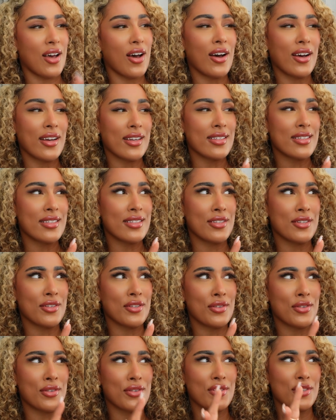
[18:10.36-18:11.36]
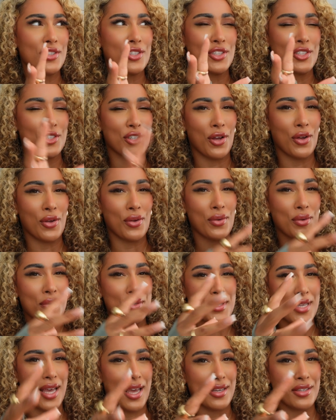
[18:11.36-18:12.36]
hard to show
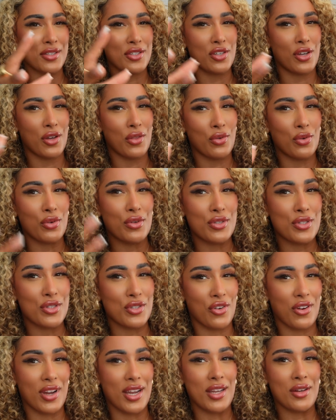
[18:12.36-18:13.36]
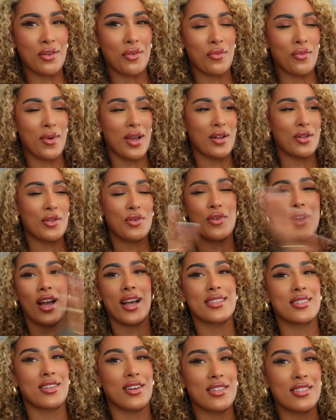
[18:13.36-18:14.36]
texture through a screen when you
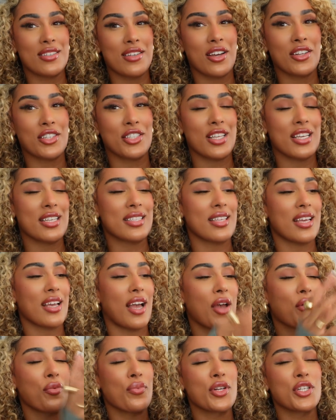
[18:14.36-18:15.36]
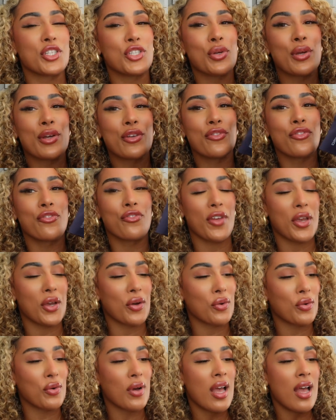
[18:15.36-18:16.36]
guys can't touch this. Like, I wish you could
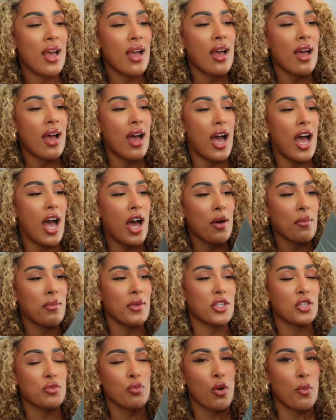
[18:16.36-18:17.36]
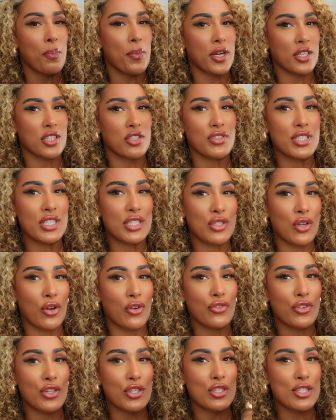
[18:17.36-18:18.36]
feel how much more buttery
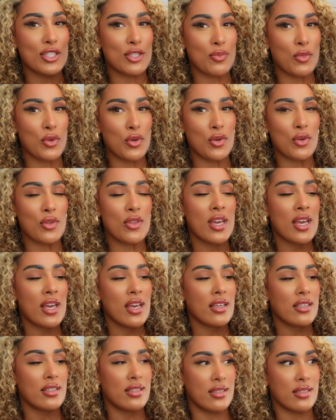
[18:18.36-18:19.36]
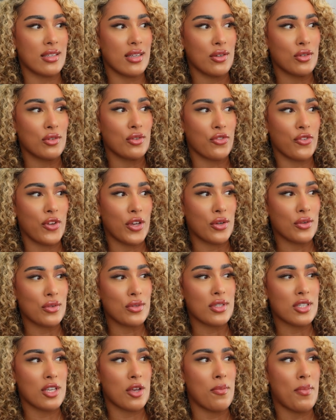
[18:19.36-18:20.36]
soft and smooth Steel
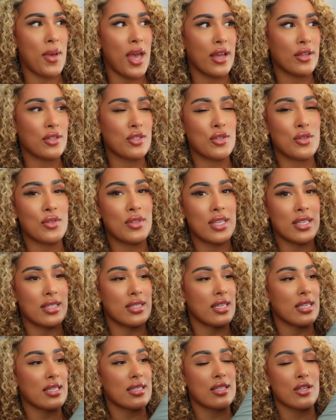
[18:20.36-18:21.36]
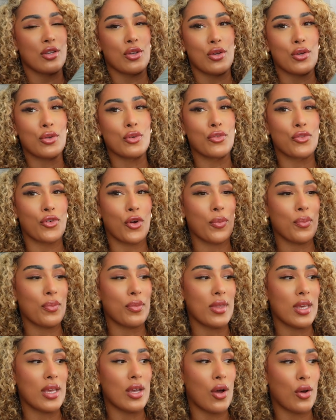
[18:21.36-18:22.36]
feels compared to This Is Lagoon from
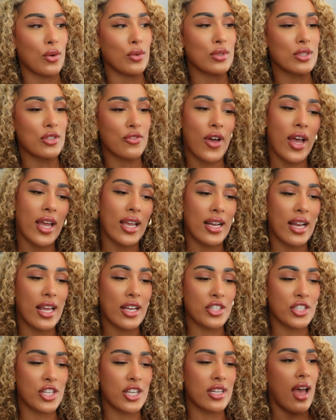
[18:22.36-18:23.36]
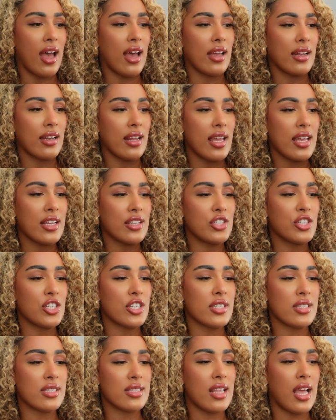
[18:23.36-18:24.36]
the old Defy collection. And it
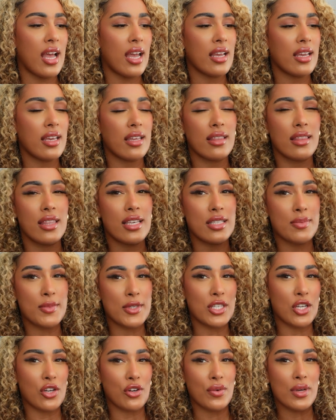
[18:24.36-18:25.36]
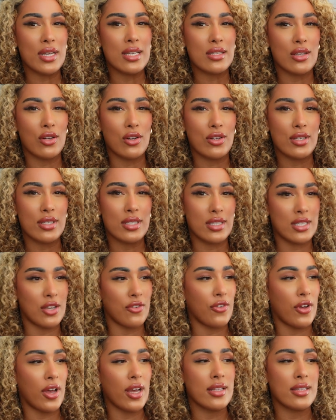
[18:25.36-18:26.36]
just like, this material is a lot
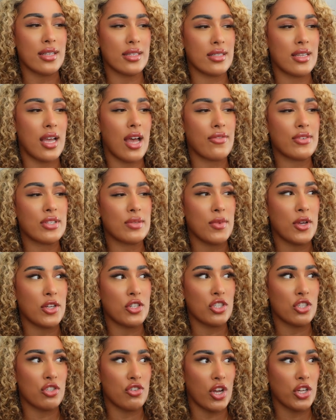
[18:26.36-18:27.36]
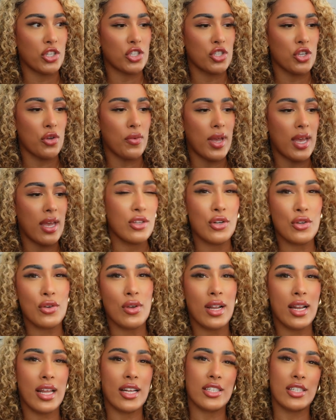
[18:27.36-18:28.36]
stiffer. It doesn't have as much stretch to it. The new
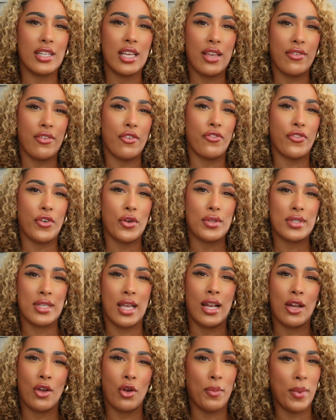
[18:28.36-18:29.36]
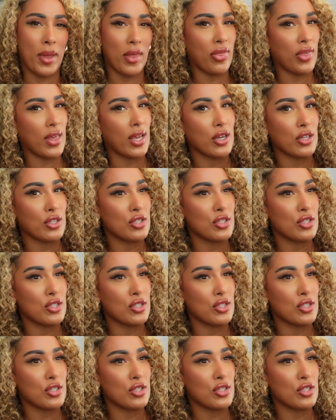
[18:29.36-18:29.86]
collection even feels a little bit thicker